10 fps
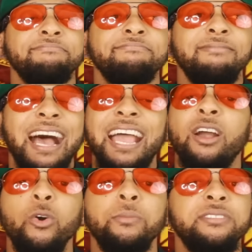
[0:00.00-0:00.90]
I
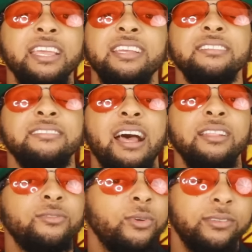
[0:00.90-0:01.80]
hope Zane
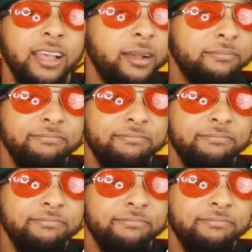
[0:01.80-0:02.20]
Gonzalez works out.